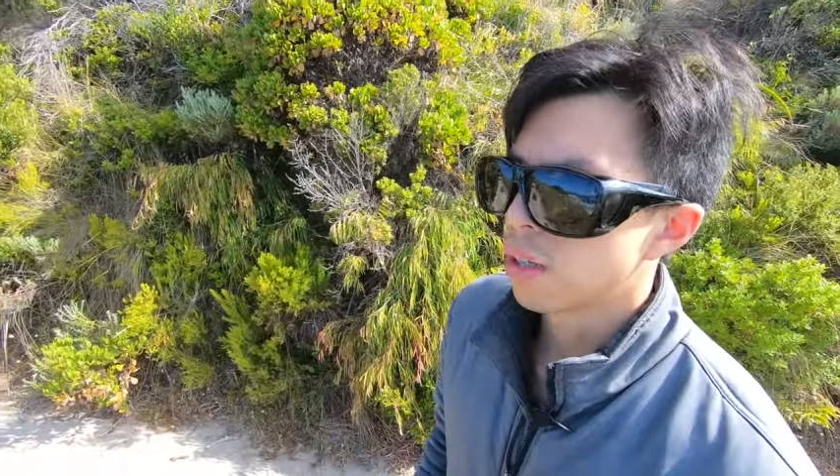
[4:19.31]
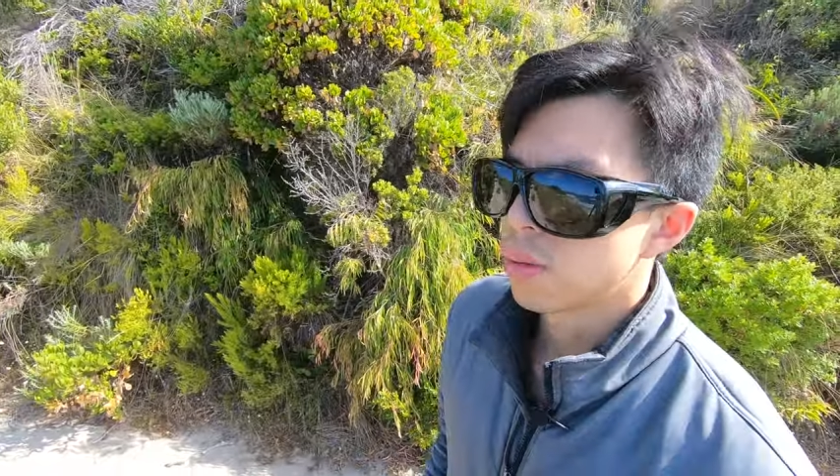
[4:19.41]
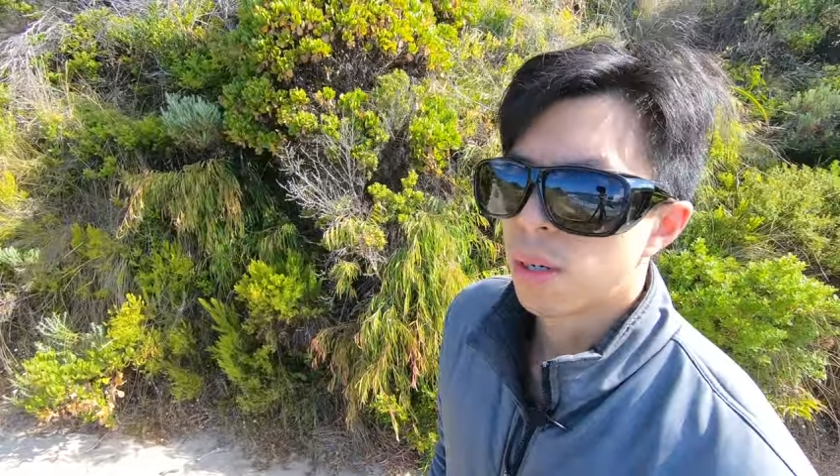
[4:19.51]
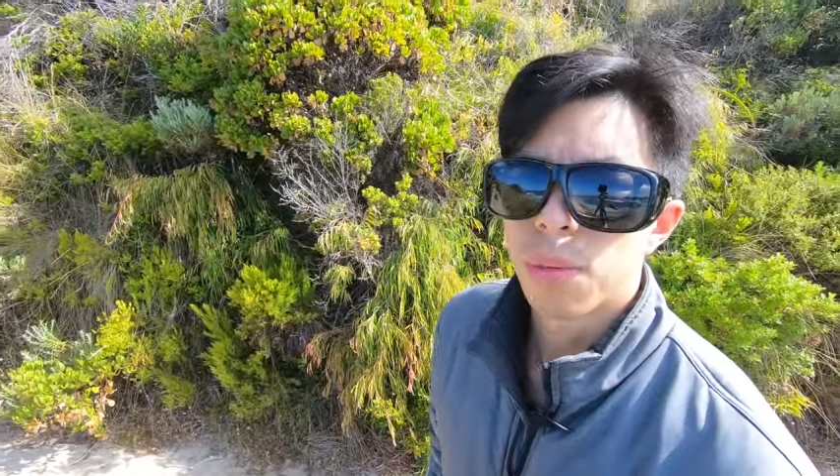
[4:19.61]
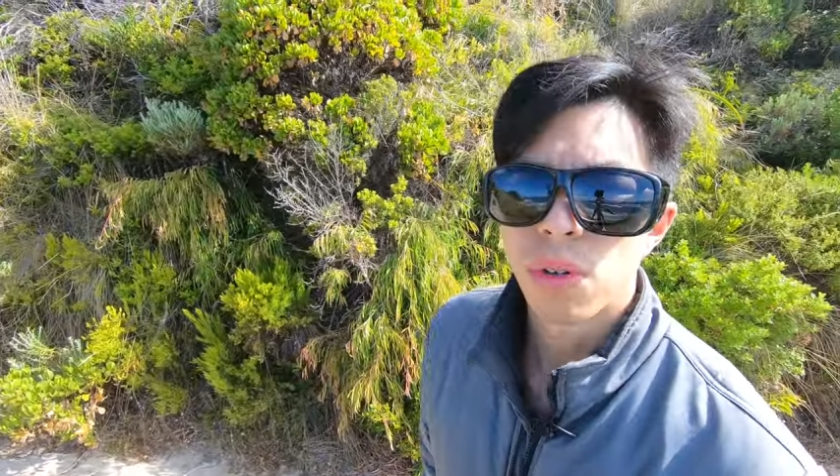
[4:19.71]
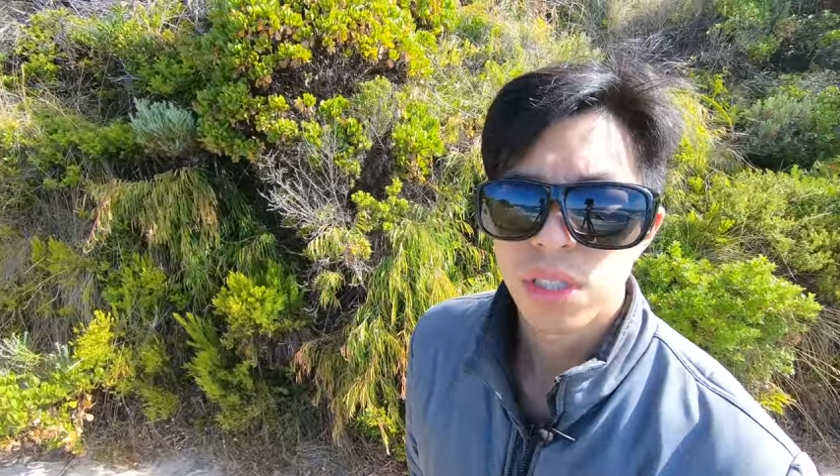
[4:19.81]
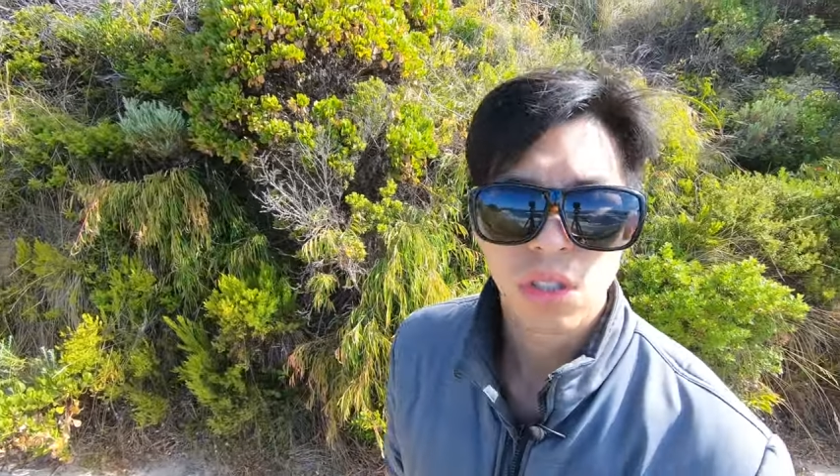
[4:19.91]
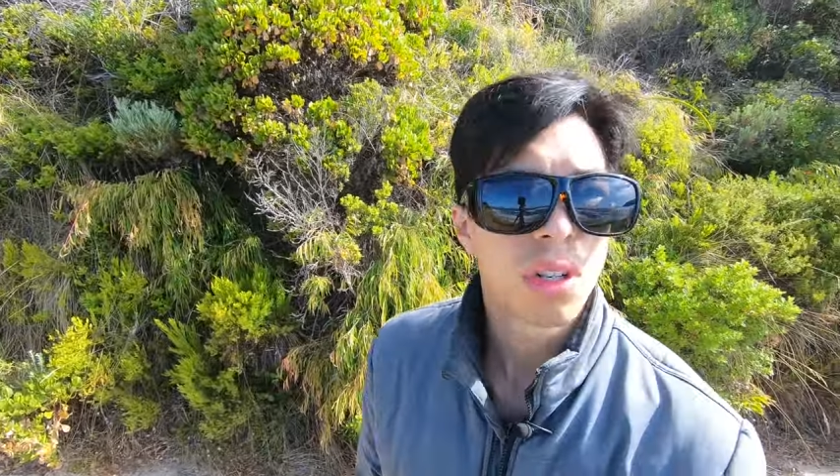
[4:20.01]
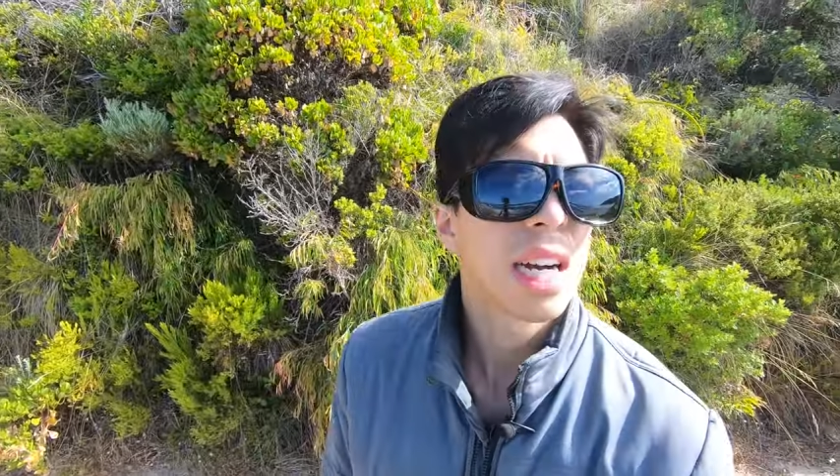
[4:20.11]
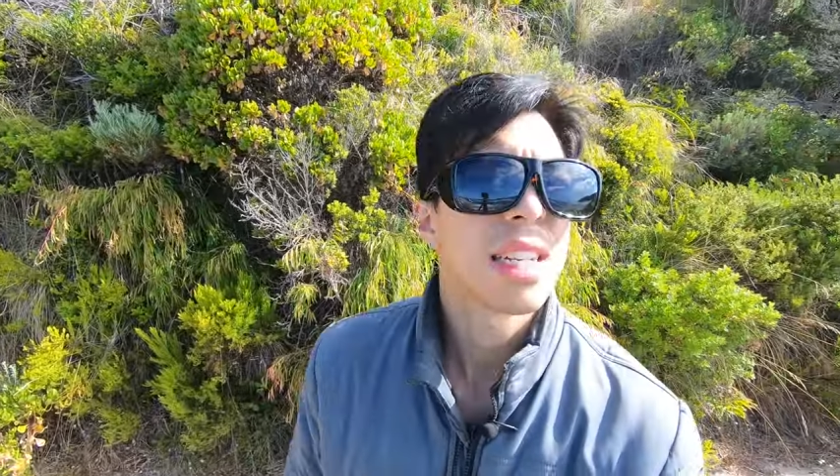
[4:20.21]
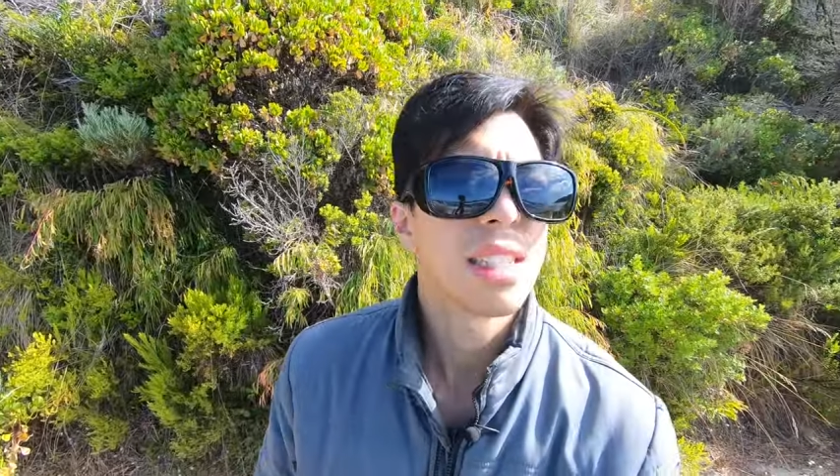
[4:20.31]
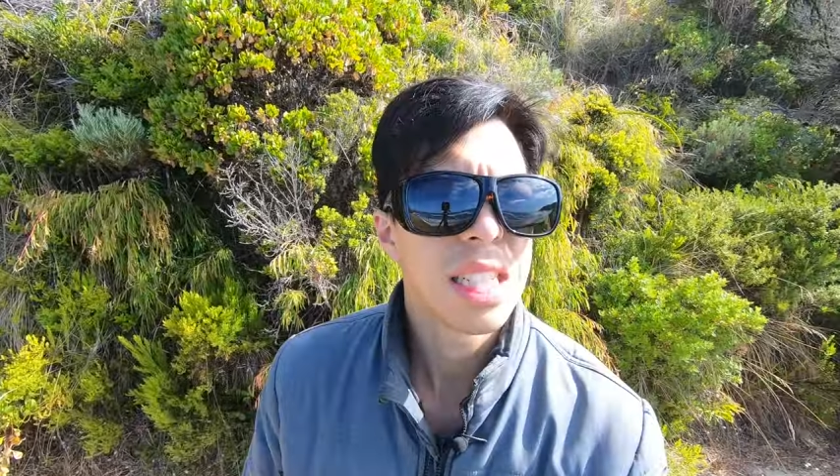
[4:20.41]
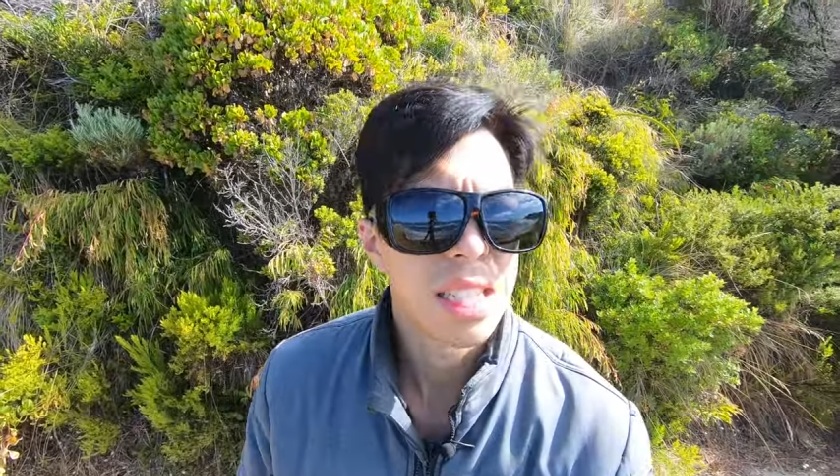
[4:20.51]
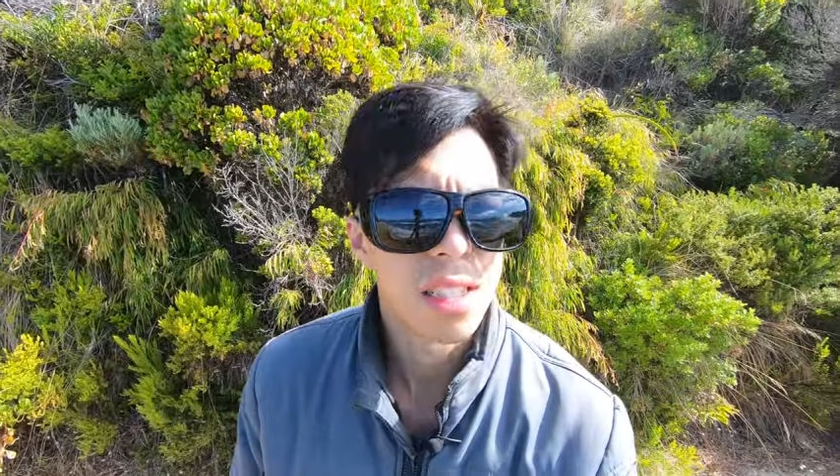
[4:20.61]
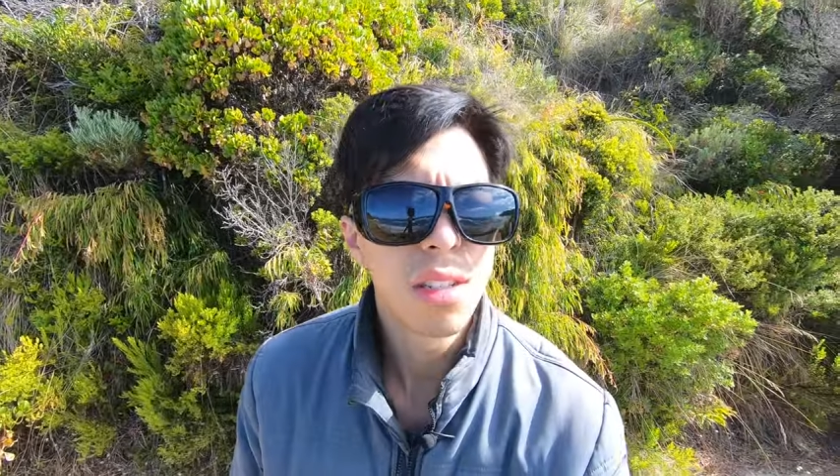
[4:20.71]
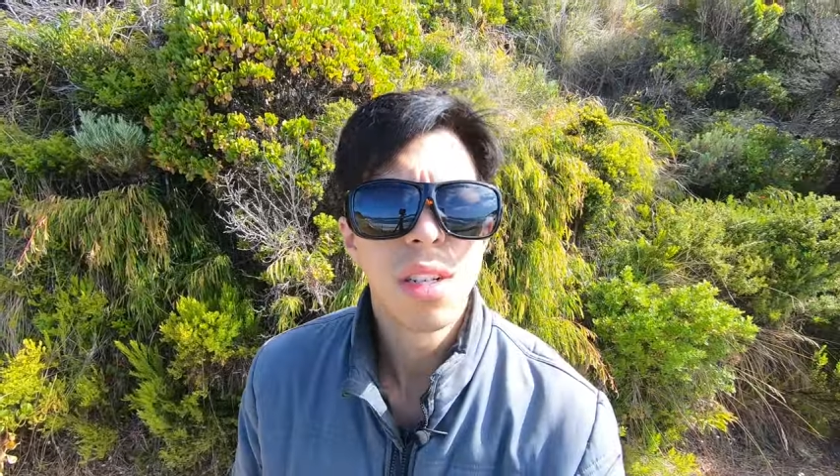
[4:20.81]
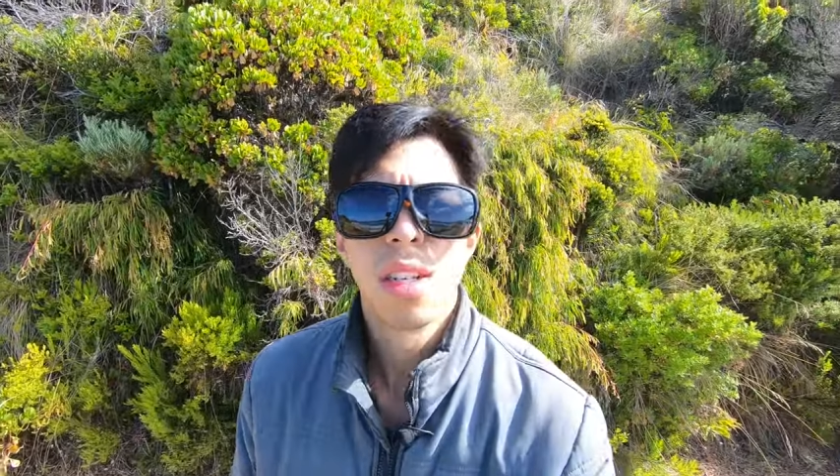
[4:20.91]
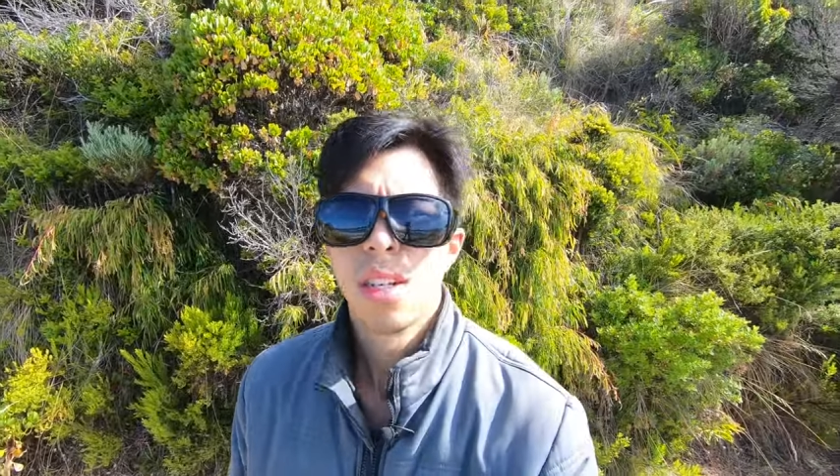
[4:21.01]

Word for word: ultimate mode is not ideal.